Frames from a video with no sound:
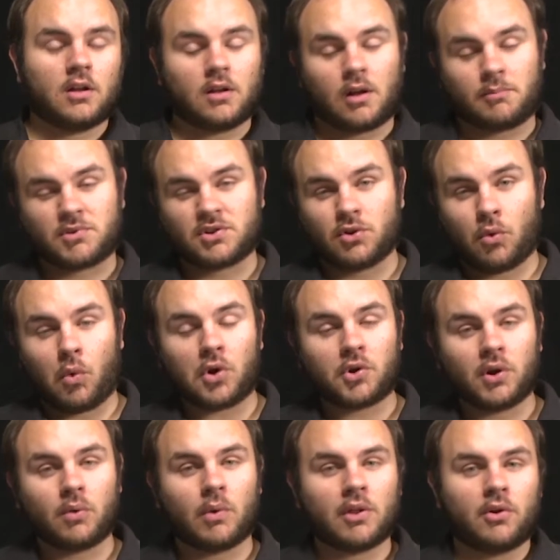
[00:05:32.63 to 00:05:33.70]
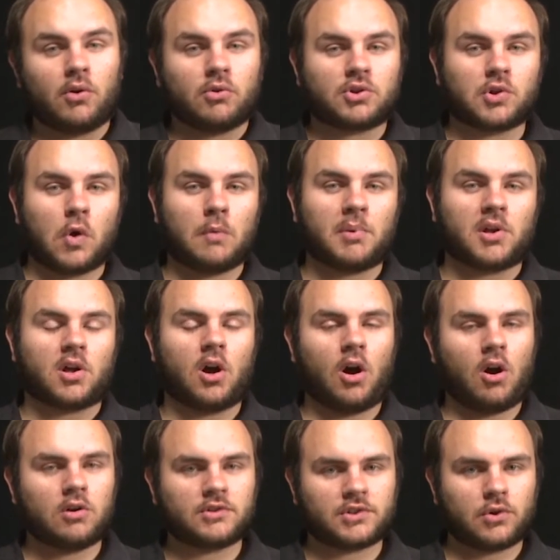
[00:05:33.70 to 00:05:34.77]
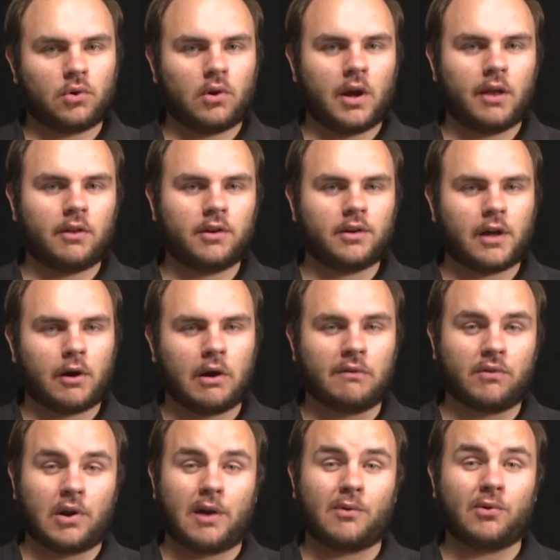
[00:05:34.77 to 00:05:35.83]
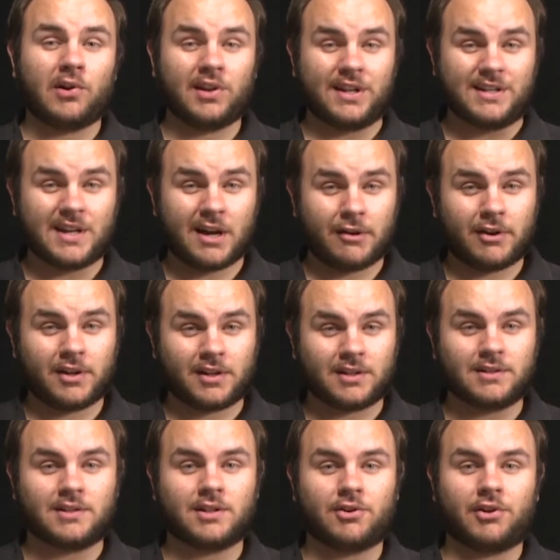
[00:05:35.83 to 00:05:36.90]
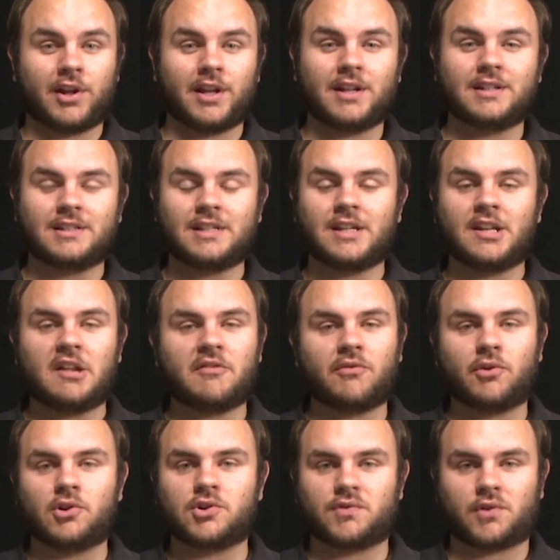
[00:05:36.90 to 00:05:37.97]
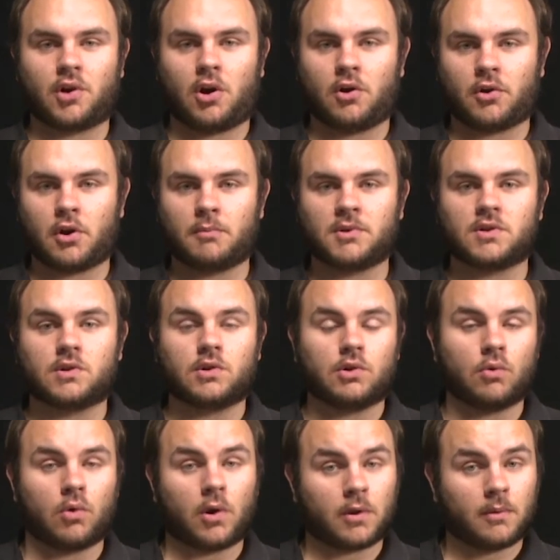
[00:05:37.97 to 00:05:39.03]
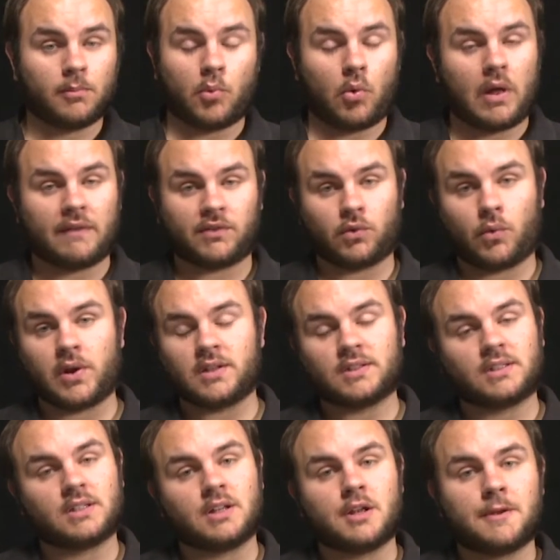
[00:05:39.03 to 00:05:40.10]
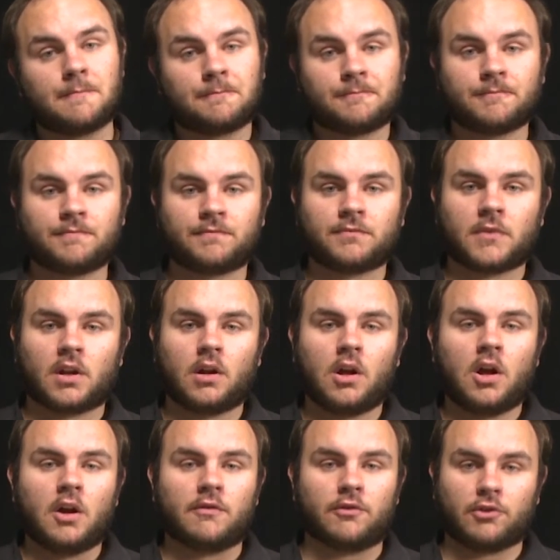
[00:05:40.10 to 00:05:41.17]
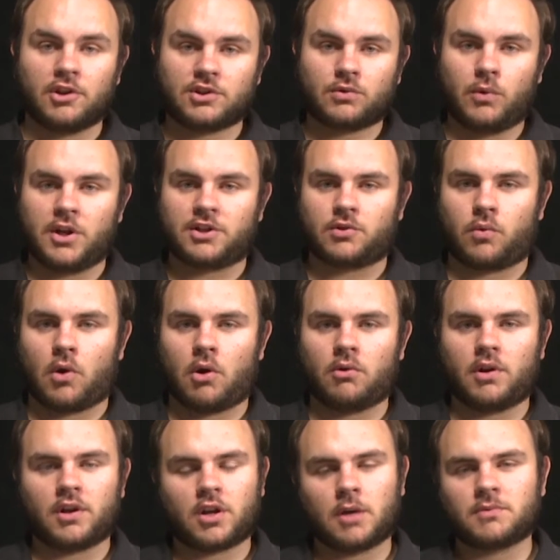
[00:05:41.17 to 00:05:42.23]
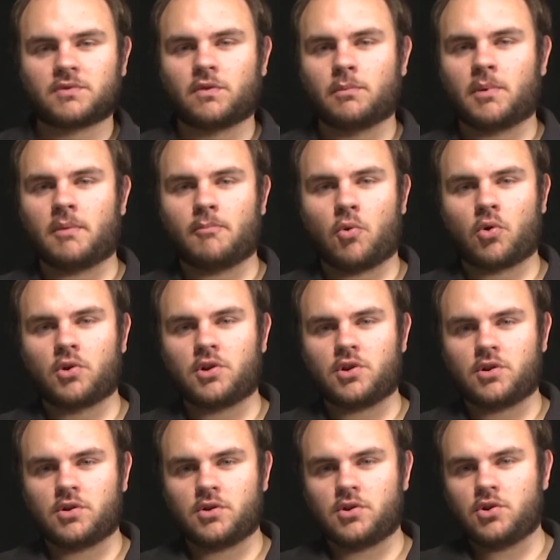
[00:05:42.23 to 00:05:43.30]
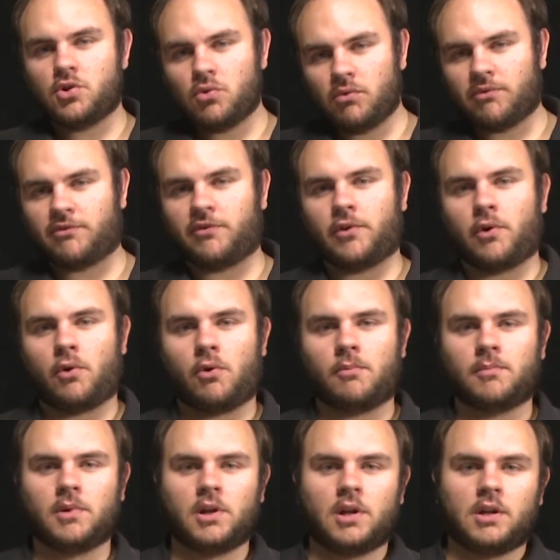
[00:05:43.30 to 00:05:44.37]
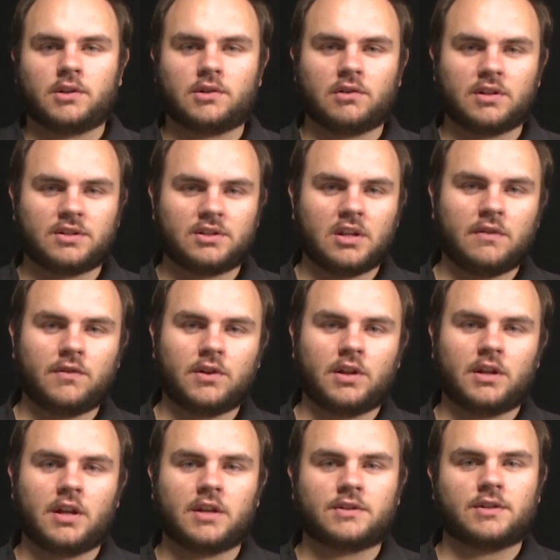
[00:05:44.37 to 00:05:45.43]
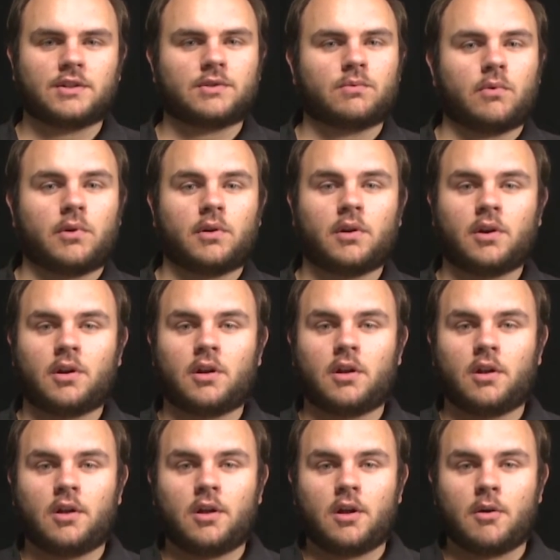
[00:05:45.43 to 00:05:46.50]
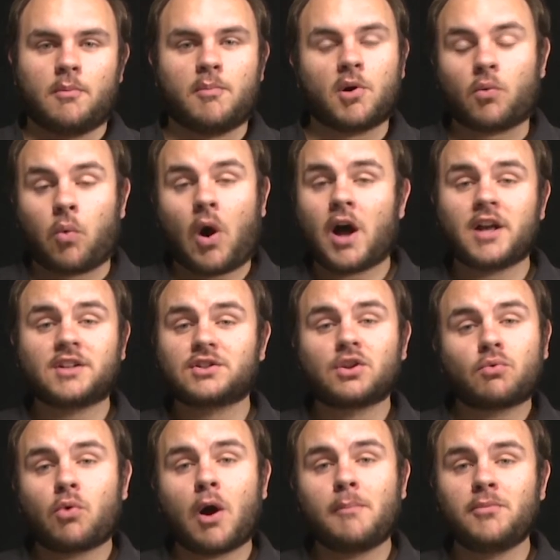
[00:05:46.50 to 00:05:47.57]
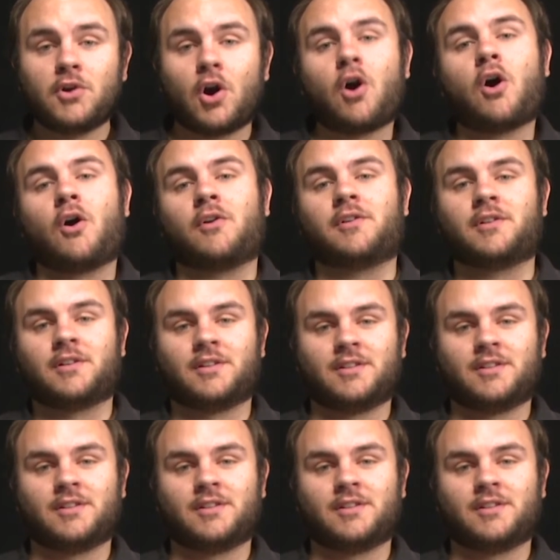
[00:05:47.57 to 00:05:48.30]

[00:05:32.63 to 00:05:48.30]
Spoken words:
I'm still wondering whether it'll show up in Kong Skull Island, however, I really doubt it considering I didn't see any footage of Kong coming to New York. We'll have to wait and see. For this week's quote, it comes from a more new film, so let's see if you can guess this one. But why is the rum gone?